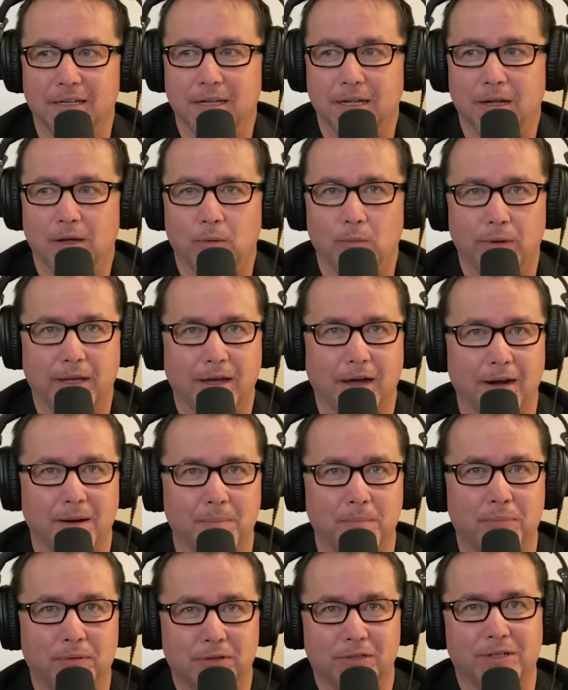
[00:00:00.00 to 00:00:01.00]
we kind
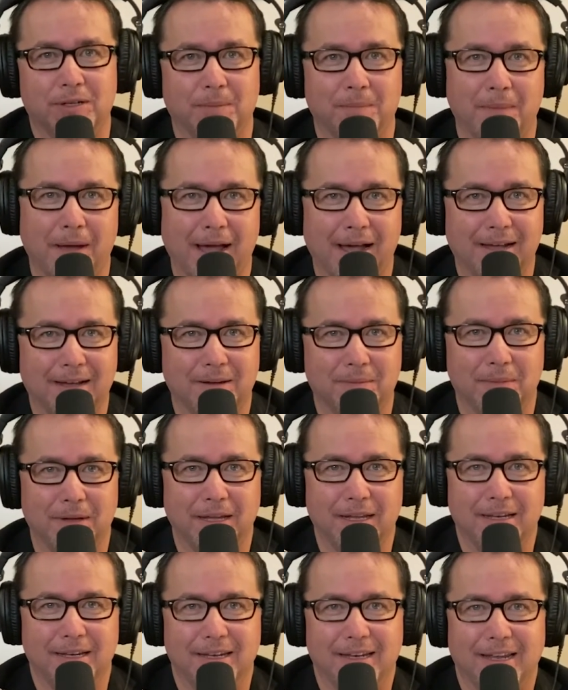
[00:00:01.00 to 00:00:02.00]
of pushed them back a
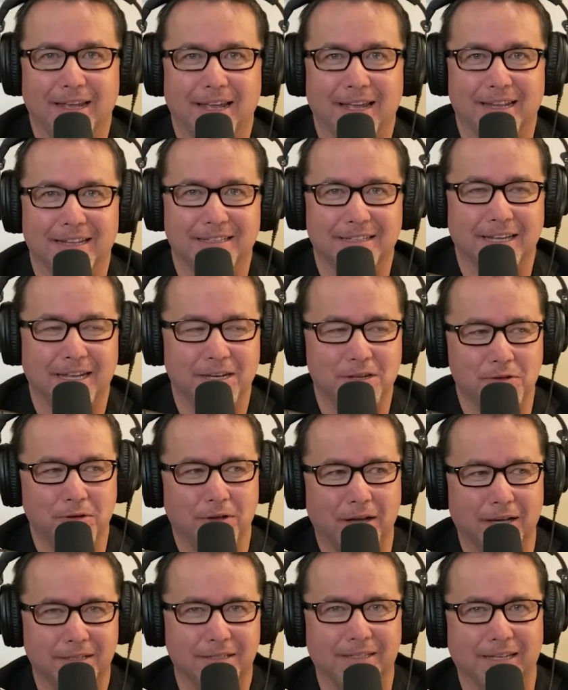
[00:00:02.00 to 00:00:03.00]
bit and said, you
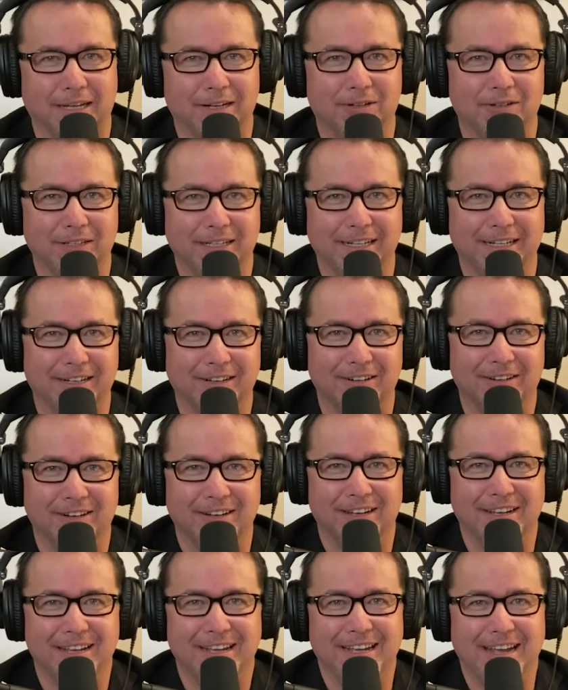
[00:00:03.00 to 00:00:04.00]
guys settle here.
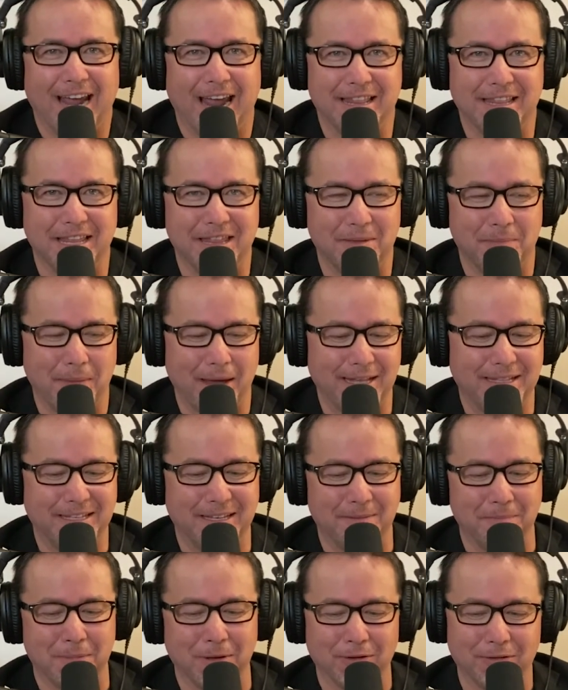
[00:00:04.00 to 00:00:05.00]
And then the
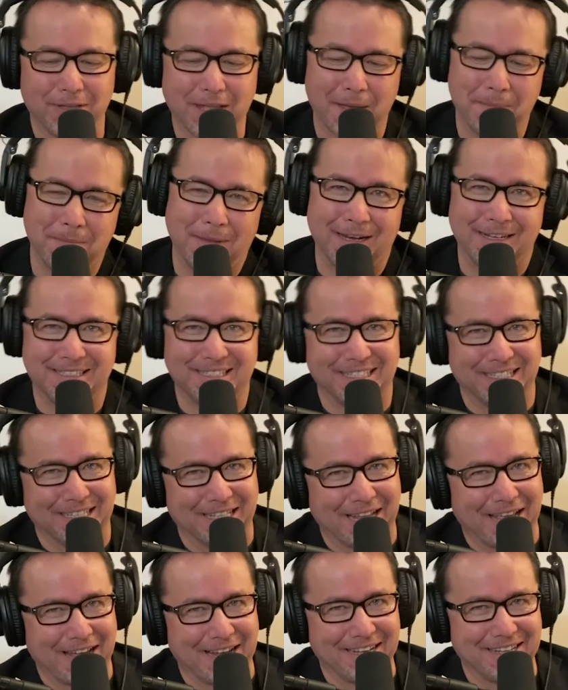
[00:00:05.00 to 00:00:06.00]
Métis built that medicine
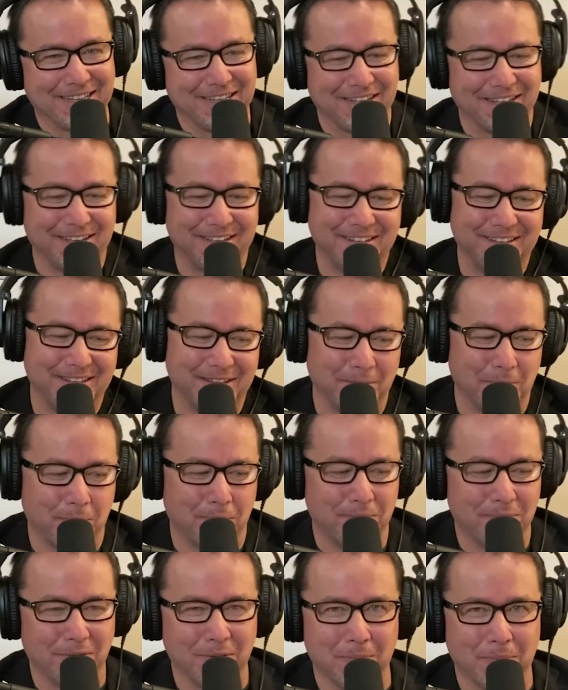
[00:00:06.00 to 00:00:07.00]
line, the
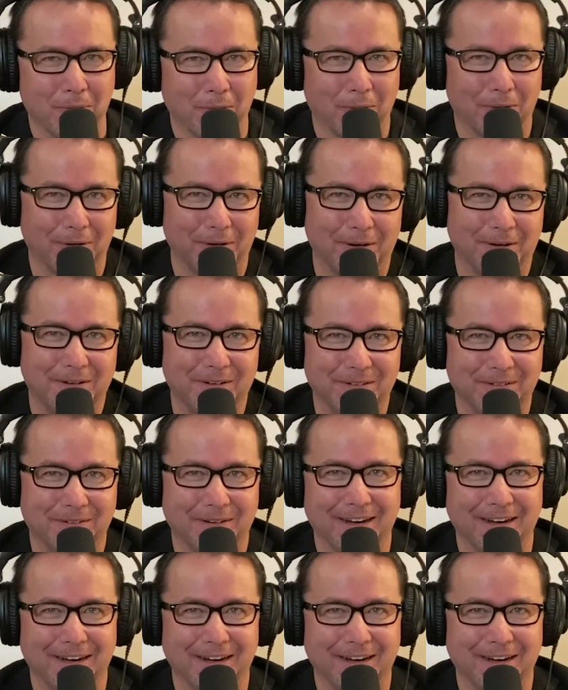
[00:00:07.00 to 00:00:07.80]
border, right,